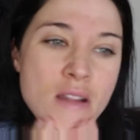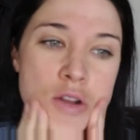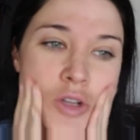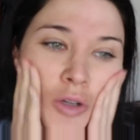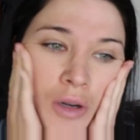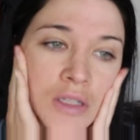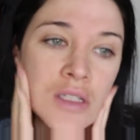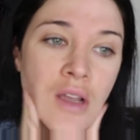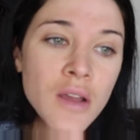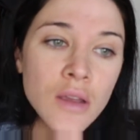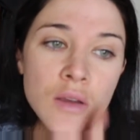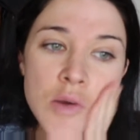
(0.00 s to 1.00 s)
not so great
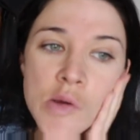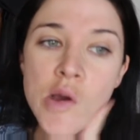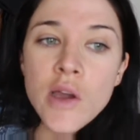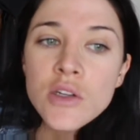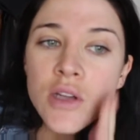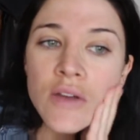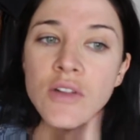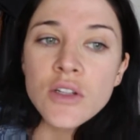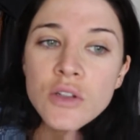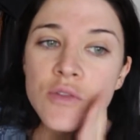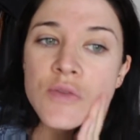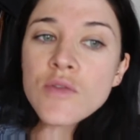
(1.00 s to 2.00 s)
today. I do have a
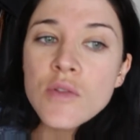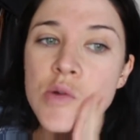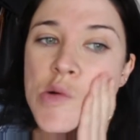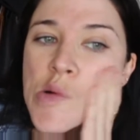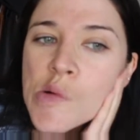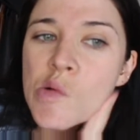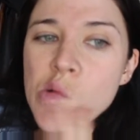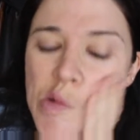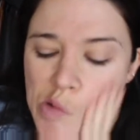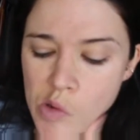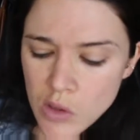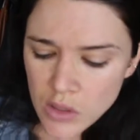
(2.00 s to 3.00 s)
new... oh,
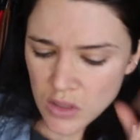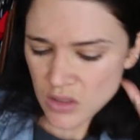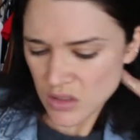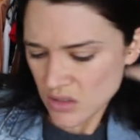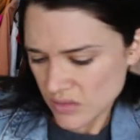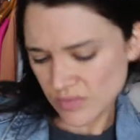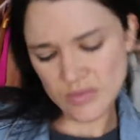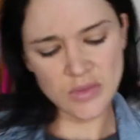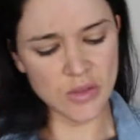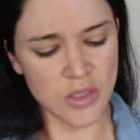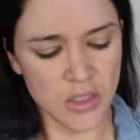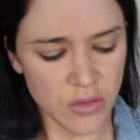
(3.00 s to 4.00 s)

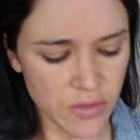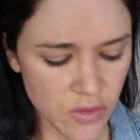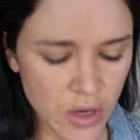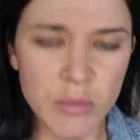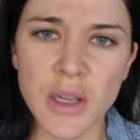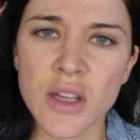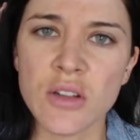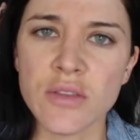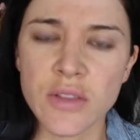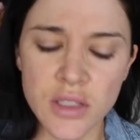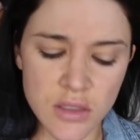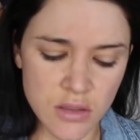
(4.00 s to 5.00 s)
it's sort of crumbling
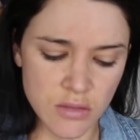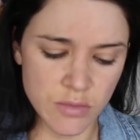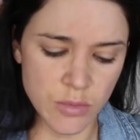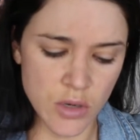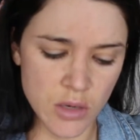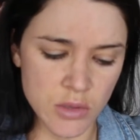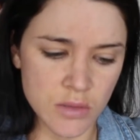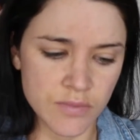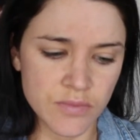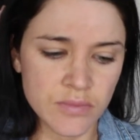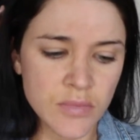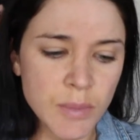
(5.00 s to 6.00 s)
off this primer.
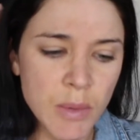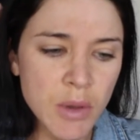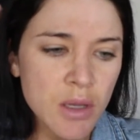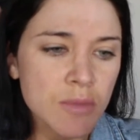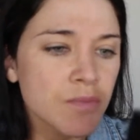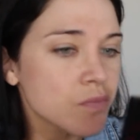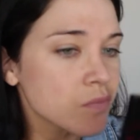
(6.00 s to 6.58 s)
Maybe I